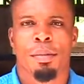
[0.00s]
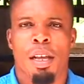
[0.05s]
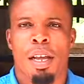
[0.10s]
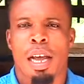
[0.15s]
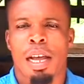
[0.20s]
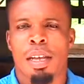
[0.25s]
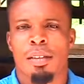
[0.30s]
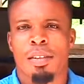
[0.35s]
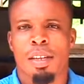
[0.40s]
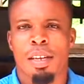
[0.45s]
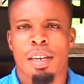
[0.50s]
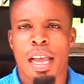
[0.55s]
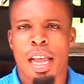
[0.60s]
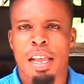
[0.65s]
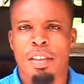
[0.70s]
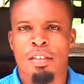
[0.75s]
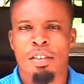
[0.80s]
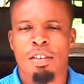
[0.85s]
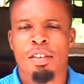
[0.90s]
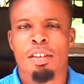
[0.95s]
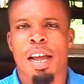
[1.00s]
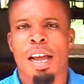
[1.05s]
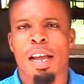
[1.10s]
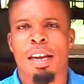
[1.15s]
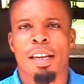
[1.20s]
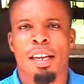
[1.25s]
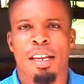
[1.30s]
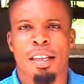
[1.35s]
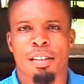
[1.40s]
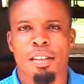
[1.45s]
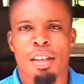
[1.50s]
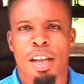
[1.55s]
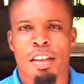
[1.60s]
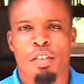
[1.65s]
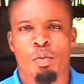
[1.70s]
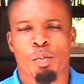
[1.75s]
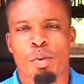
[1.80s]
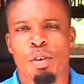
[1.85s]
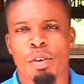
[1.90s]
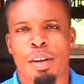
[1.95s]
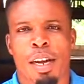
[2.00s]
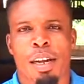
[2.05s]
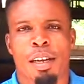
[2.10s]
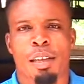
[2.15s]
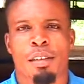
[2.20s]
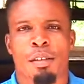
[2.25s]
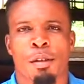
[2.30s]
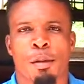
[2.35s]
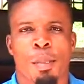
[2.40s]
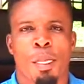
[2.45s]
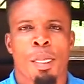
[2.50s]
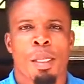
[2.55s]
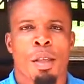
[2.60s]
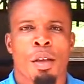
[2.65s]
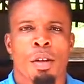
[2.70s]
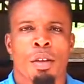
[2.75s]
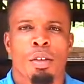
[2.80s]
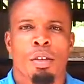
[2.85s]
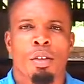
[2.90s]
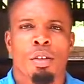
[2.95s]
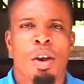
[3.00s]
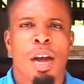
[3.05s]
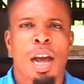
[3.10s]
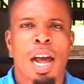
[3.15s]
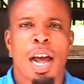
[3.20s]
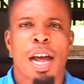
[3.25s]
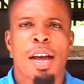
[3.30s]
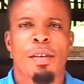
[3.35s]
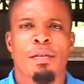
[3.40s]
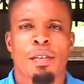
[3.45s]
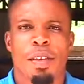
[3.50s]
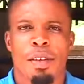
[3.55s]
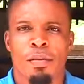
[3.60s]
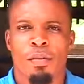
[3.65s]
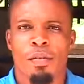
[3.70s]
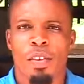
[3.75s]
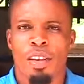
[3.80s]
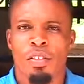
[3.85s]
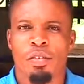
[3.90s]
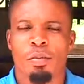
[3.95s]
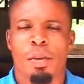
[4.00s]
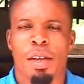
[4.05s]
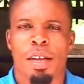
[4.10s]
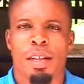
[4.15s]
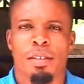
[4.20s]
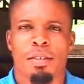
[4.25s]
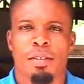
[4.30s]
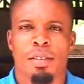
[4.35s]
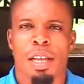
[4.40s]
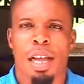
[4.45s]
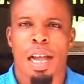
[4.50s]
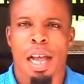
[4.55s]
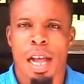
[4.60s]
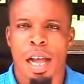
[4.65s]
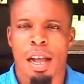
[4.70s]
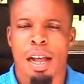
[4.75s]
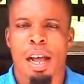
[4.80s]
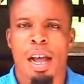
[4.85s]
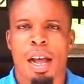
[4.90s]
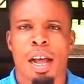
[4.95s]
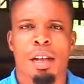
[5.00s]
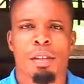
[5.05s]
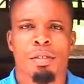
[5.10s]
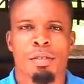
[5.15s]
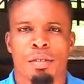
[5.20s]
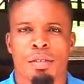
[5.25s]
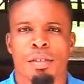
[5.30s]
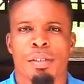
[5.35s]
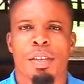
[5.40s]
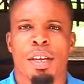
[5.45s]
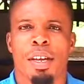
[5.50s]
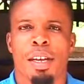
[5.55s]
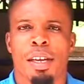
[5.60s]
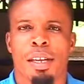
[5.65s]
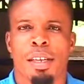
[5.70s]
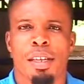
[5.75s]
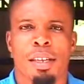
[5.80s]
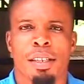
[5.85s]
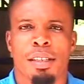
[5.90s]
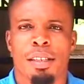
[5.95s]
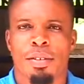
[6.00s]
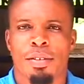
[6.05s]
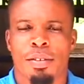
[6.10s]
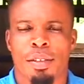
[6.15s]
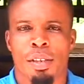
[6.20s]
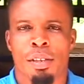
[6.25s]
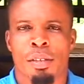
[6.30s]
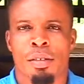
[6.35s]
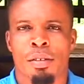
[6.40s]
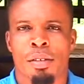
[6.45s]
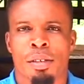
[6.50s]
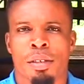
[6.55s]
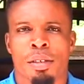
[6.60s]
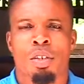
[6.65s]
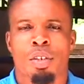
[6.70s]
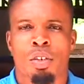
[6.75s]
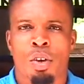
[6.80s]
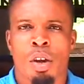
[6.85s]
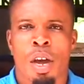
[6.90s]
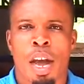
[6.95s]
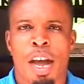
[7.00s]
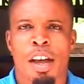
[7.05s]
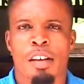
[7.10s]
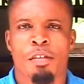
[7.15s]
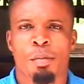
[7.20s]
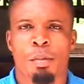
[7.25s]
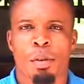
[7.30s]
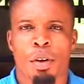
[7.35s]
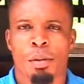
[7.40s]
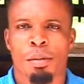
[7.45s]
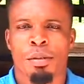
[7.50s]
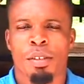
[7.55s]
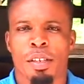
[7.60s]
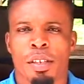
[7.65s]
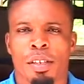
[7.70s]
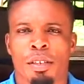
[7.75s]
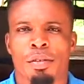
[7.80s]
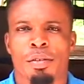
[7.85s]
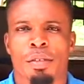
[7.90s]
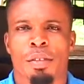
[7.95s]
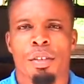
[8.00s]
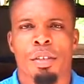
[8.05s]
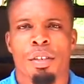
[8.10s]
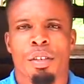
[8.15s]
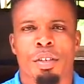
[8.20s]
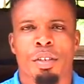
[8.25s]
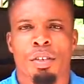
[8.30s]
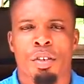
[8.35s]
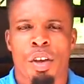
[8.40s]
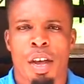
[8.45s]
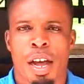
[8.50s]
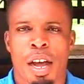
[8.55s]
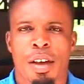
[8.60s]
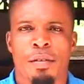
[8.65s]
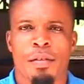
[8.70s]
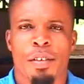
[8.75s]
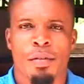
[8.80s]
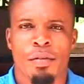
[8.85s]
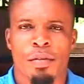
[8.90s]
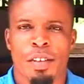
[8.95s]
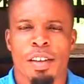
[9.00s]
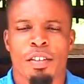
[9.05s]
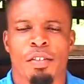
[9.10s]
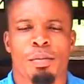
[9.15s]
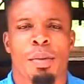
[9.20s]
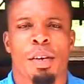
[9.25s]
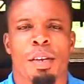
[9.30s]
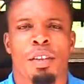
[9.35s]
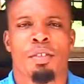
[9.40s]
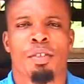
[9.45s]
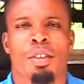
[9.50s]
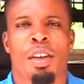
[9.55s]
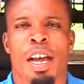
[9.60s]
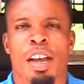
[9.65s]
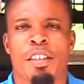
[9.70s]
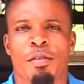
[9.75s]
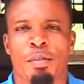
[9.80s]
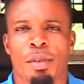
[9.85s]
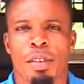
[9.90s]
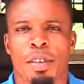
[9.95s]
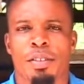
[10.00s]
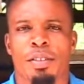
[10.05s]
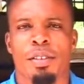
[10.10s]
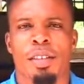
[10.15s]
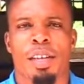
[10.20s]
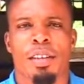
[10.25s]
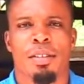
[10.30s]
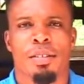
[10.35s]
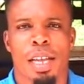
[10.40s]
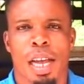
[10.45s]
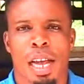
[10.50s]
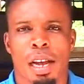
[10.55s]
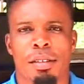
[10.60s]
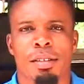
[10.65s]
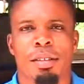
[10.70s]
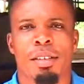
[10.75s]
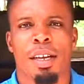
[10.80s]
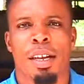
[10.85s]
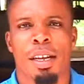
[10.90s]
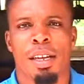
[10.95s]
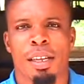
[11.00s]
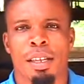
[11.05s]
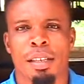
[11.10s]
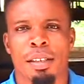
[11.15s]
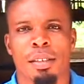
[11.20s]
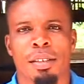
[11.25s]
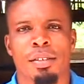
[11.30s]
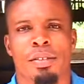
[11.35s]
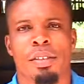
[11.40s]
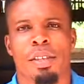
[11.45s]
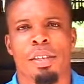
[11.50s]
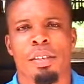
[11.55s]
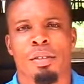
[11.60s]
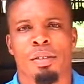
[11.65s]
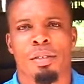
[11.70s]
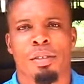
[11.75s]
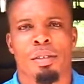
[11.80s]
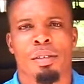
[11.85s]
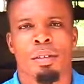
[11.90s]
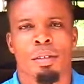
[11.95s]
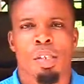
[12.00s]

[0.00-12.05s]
As a Nigerian in Diaspora, you have investments out there in the States. You have properties, you have investments, you have business out there in the States.